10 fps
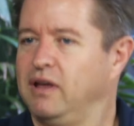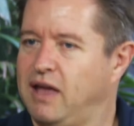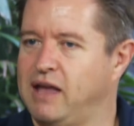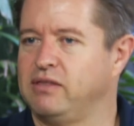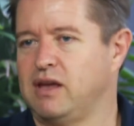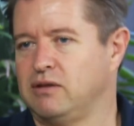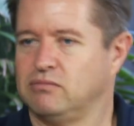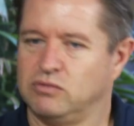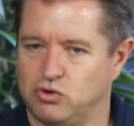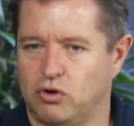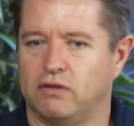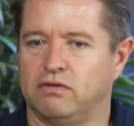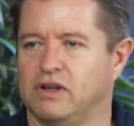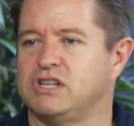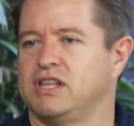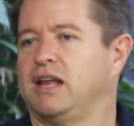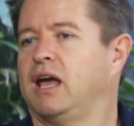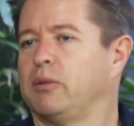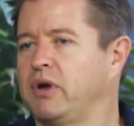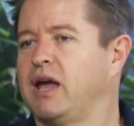and then try and flesh that
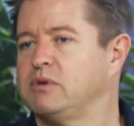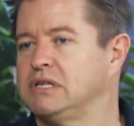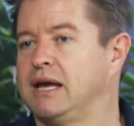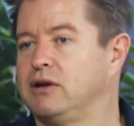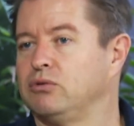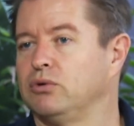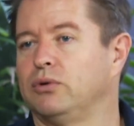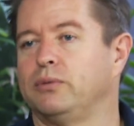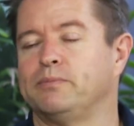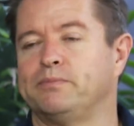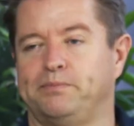out perhaps later on.